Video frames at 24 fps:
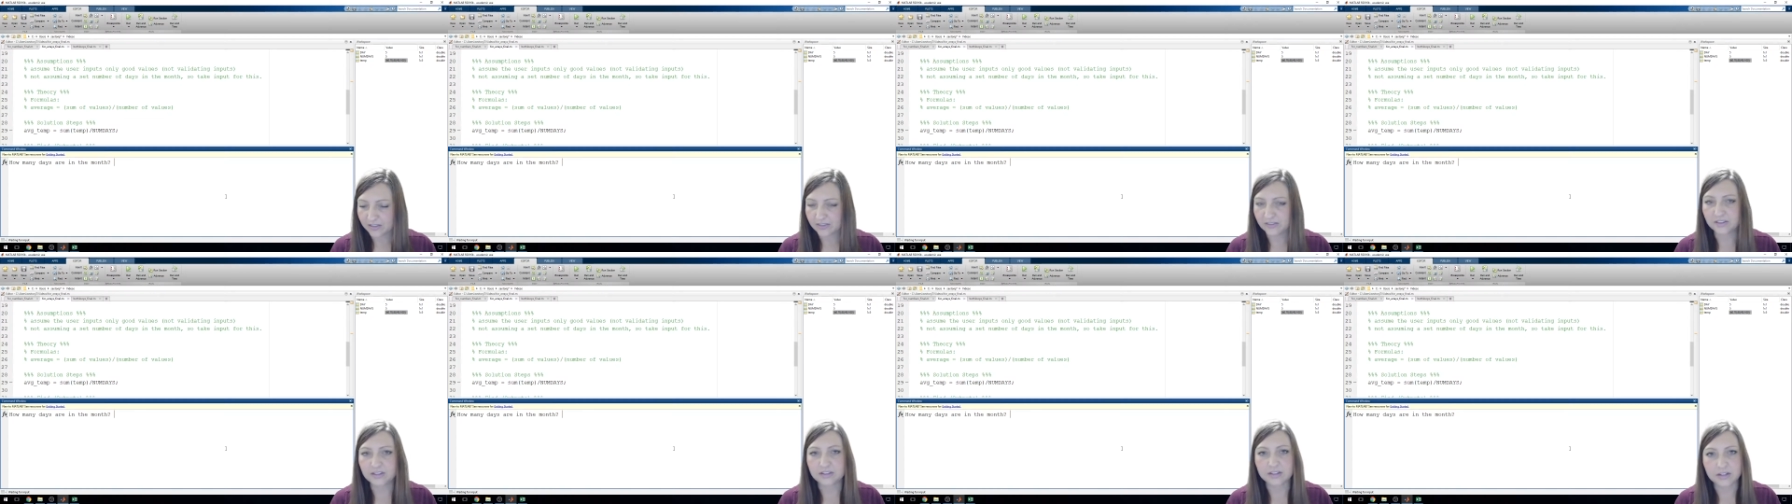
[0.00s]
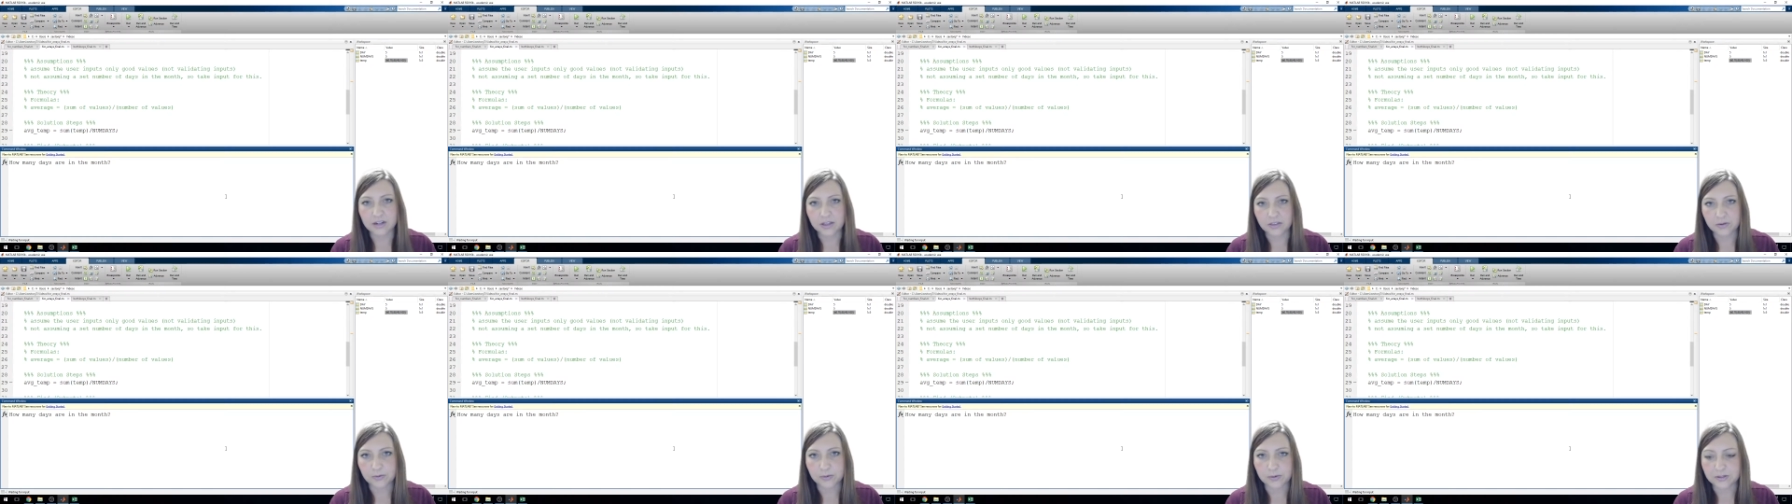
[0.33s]
that's
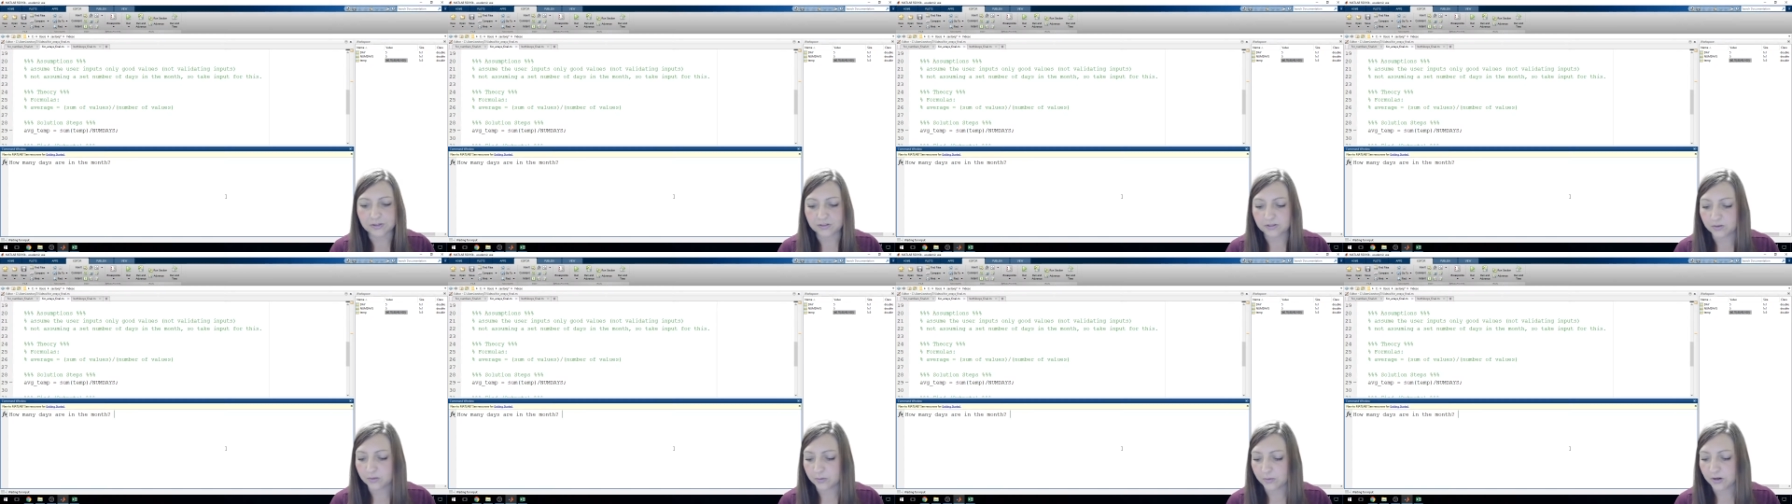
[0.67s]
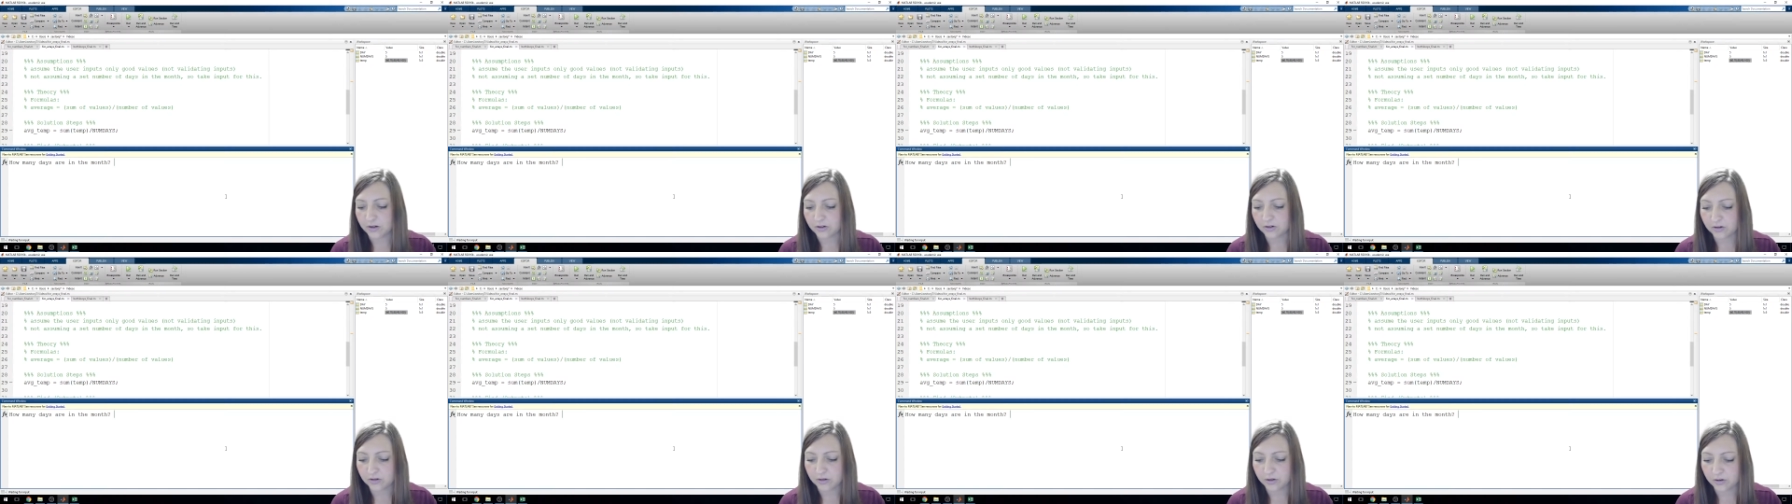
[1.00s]
another reason to run
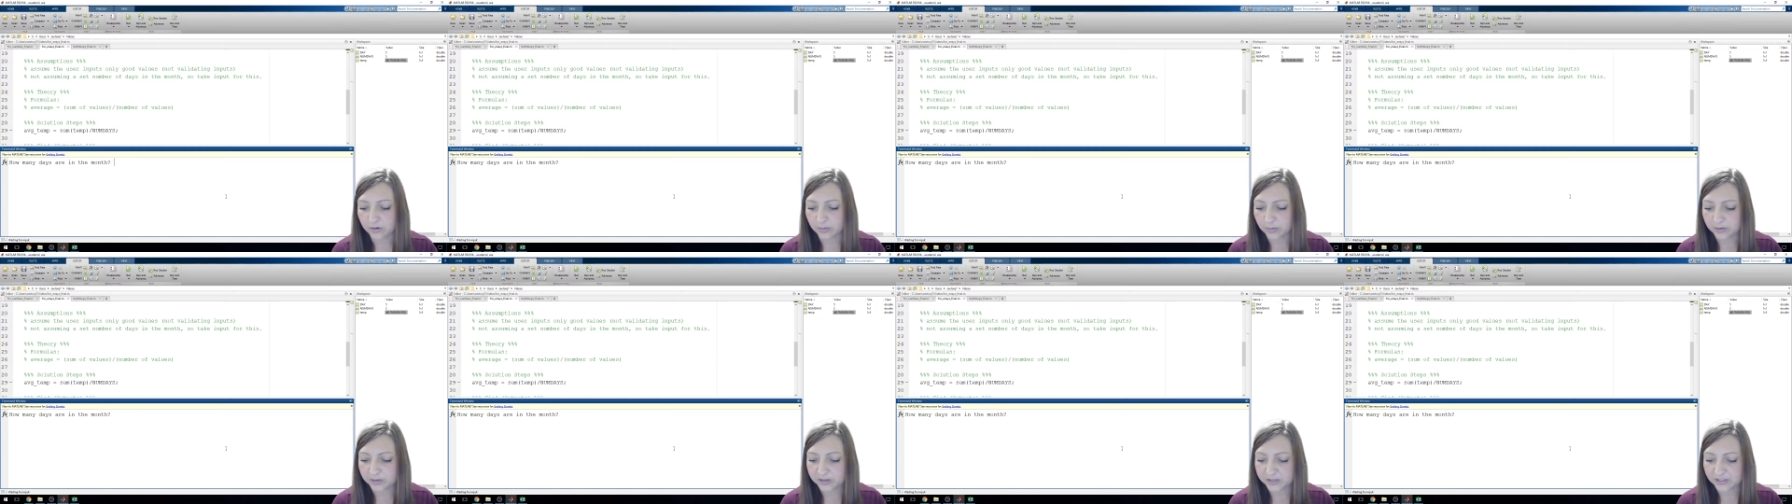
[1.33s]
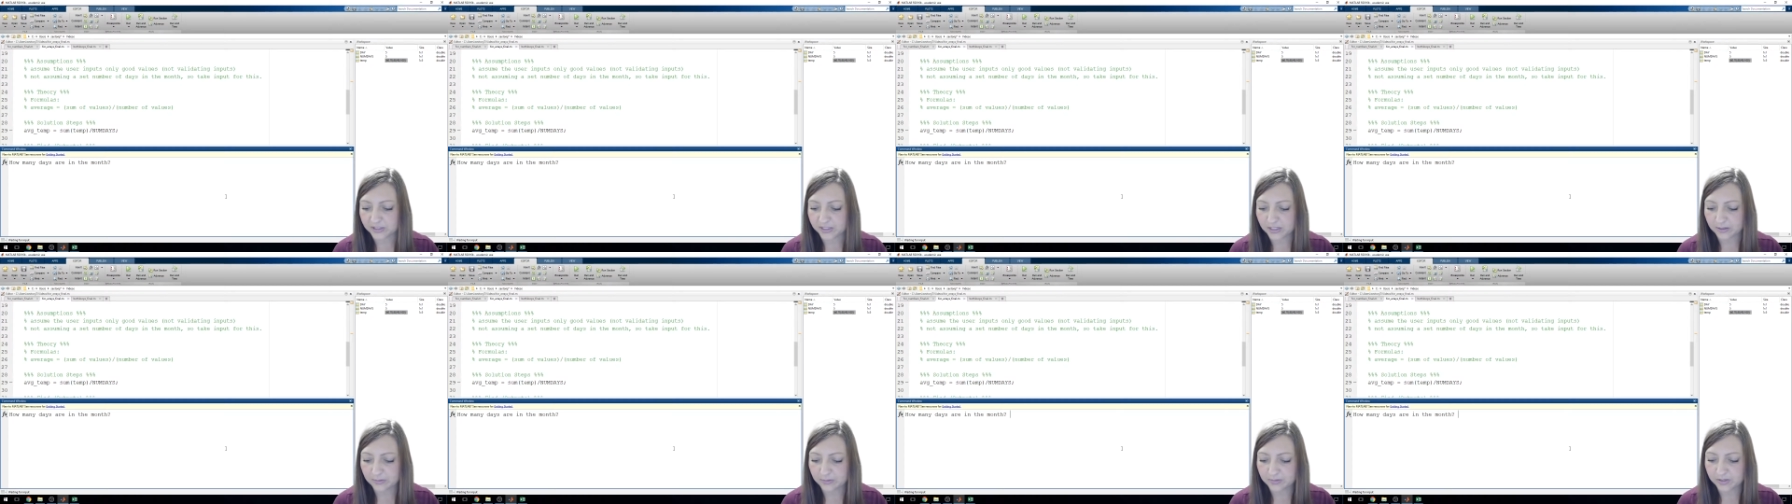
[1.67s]
your code a bunch
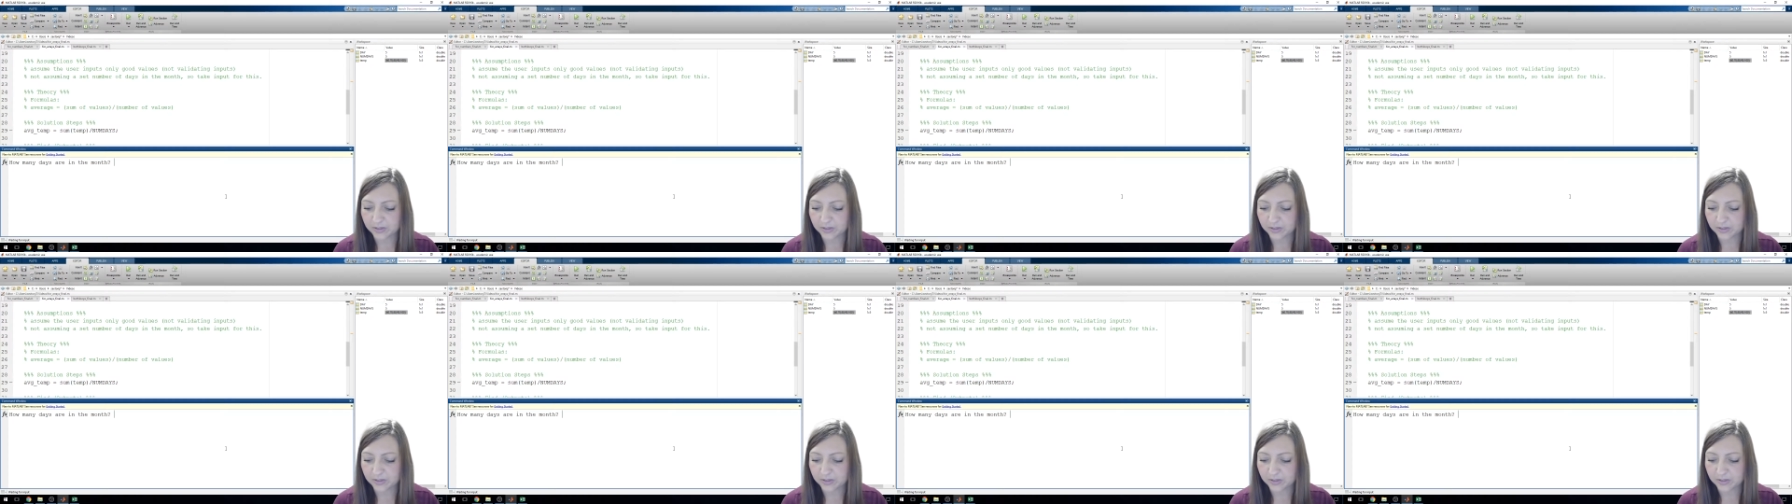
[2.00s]
of times.